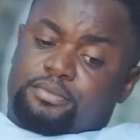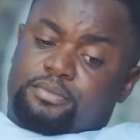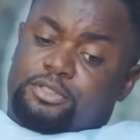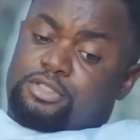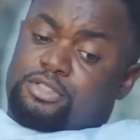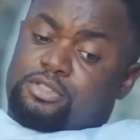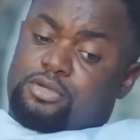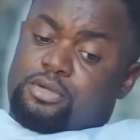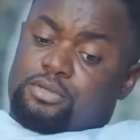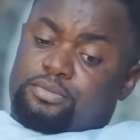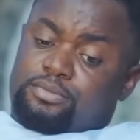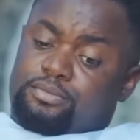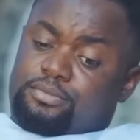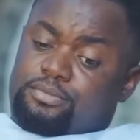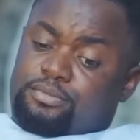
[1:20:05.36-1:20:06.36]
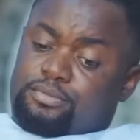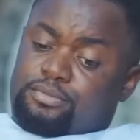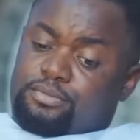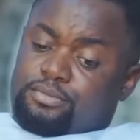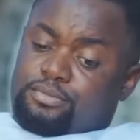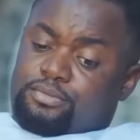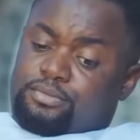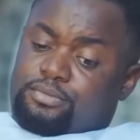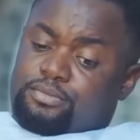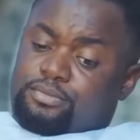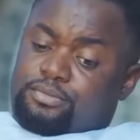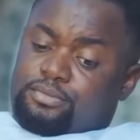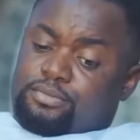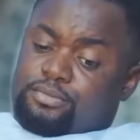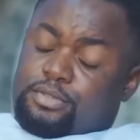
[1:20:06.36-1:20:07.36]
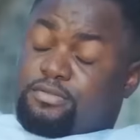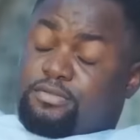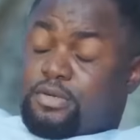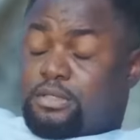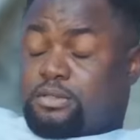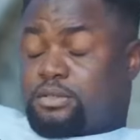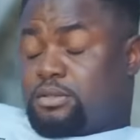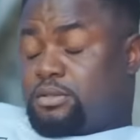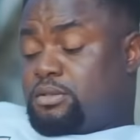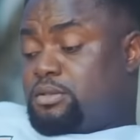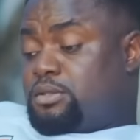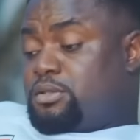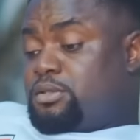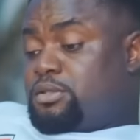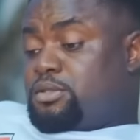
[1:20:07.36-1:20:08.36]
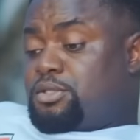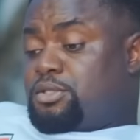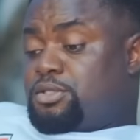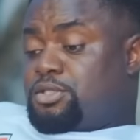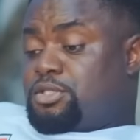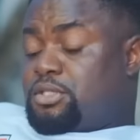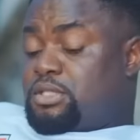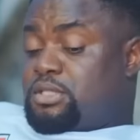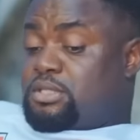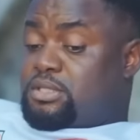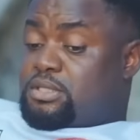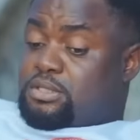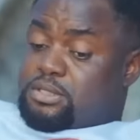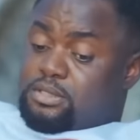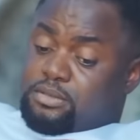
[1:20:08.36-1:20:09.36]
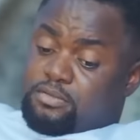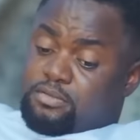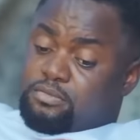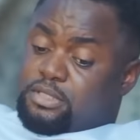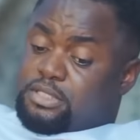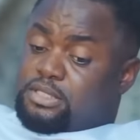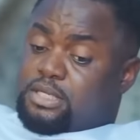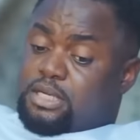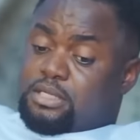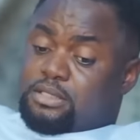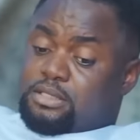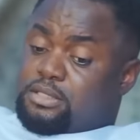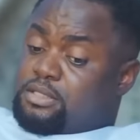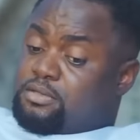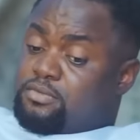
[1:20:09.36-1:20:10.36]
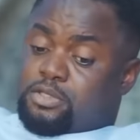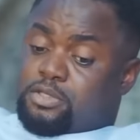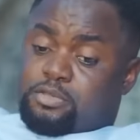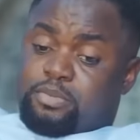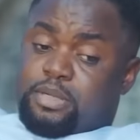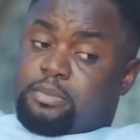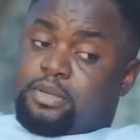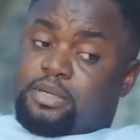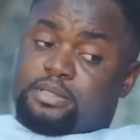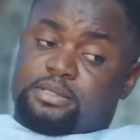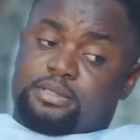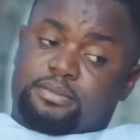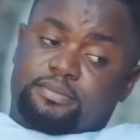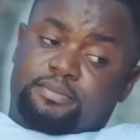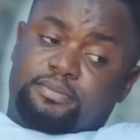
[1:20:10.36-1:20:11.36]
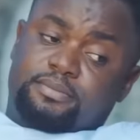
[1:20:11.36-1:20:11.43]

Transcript: She's gone. In fact, she's insisting of me signing the divorce papers.